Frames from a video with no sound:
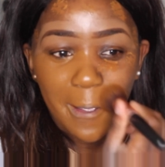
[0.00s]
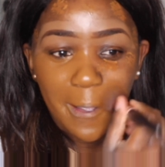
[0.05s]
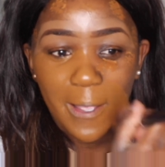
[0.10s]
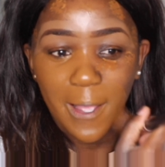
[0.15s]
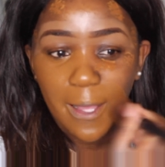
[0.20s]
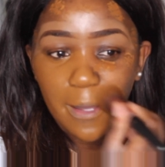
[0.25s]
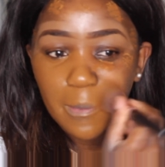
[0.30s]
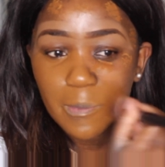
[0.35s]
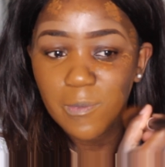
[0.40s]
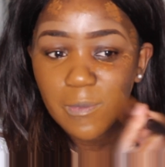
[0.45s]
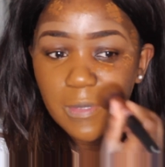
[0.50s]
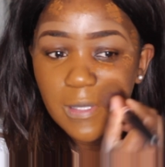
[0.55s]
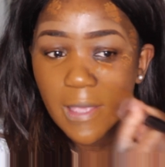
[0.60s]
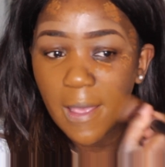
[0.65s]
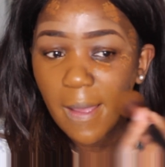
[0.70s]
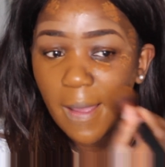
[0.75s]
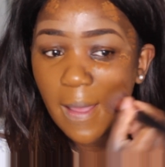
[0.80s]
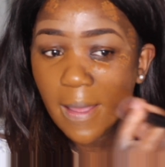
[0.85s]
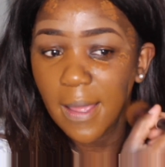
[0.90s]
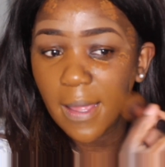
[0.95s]
comes,
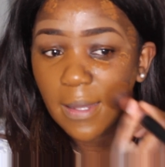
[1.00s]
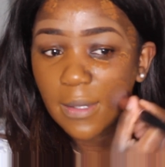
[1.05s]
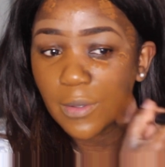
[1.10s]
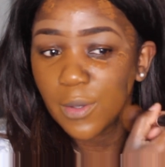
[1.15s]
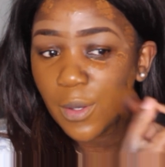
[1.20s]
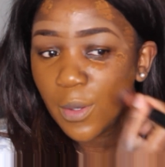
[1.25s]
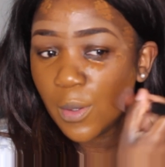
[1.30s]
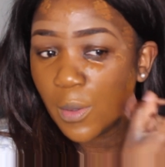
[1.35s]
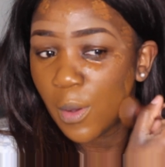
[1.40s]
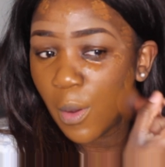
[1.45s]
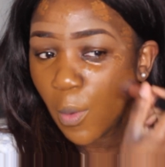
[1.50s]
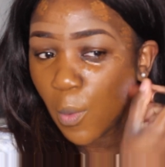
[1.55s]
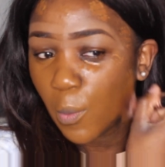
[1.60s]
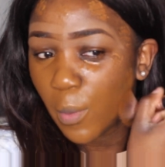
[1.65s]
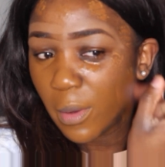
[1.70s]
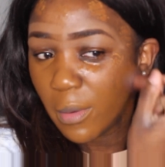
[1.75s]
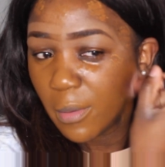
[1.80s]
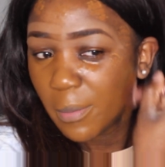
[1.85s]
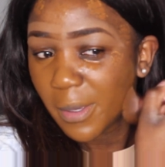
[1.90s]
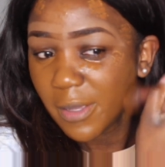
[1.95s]
and
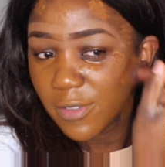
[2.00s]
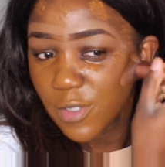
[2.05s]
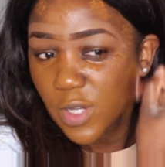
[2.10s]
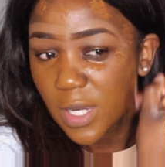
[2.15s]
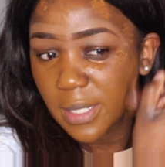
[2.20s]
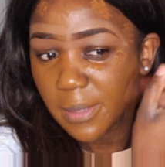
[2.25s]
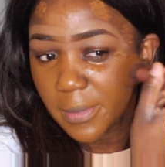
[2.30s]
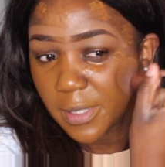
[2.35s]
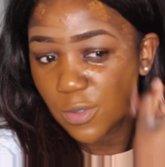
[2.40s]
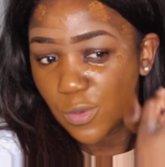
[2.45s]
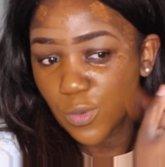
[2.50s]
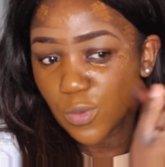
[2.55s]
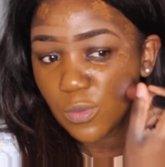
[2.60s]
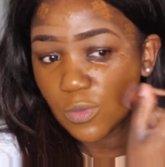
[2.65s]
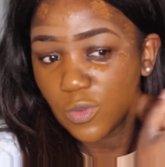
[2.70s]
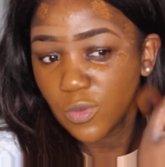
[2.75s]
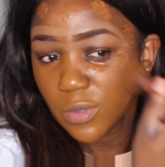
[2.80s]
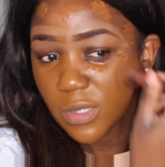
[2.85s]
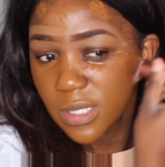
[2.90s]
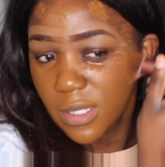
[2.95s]
we were both trying to be normal.